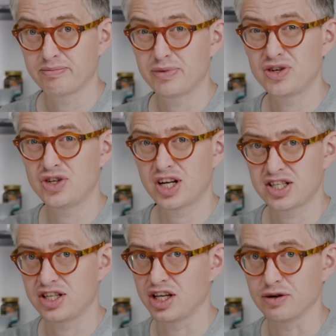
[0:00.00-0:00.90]
But
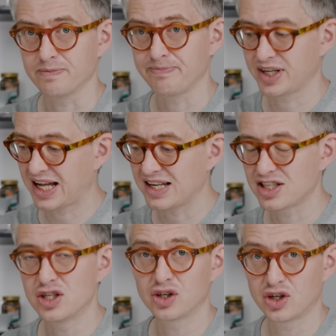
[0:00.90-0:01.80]
just you. Again,
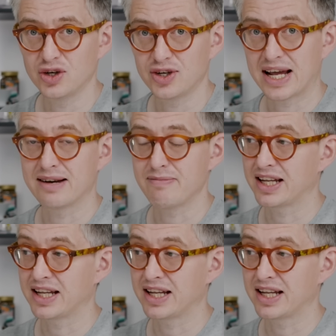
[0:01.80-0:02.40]
it's not good at